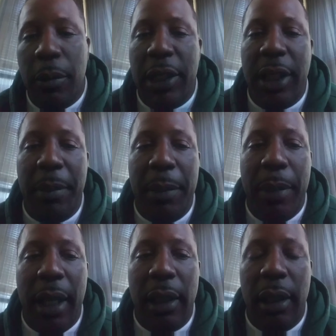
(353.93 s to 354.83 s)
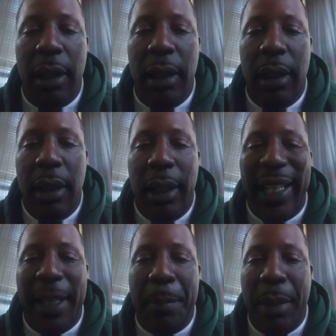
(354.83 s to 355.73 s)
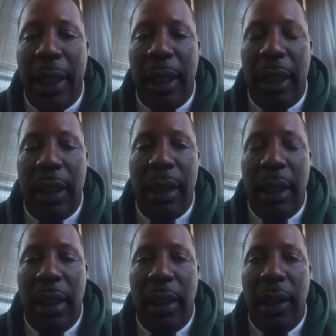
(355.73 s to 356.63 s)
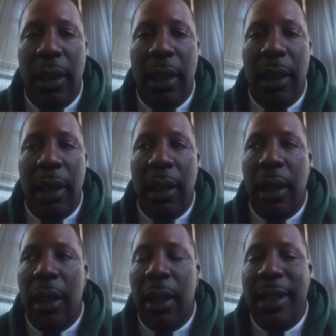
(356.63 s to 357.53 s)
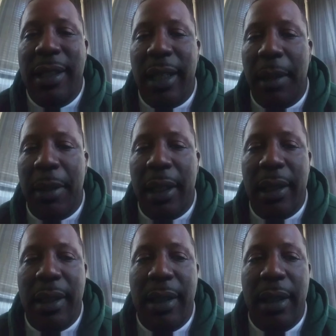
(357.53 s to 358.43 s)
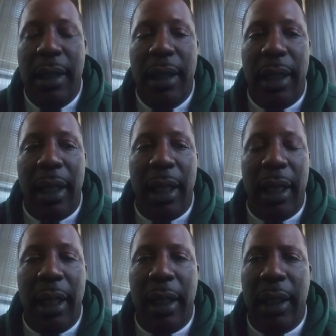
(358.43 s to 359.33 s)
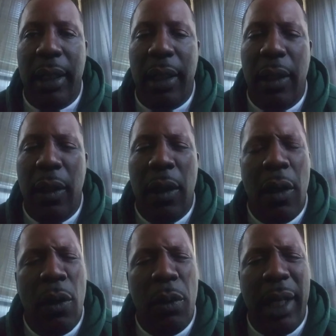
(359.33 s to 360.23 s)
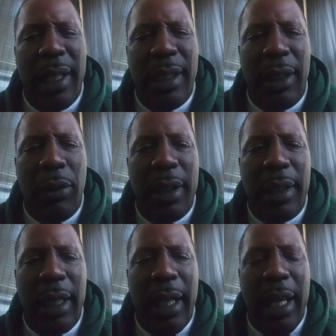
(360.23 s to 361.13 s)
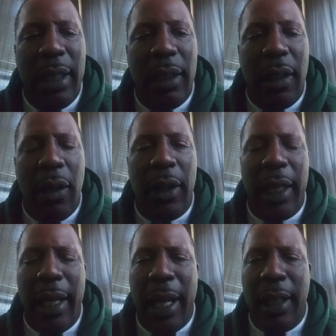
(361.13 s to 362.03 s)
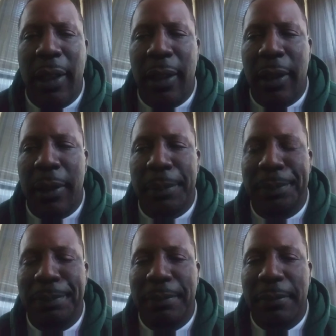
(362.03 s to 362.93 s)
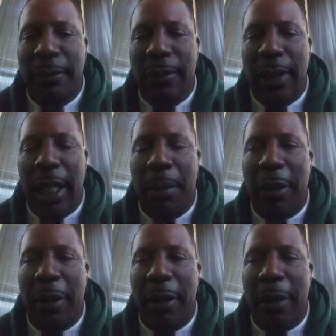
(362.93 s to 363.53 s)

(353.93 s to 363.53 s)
with Jimmy Butler, Embiid, Simmons, and who else they got? Oh, they got damn,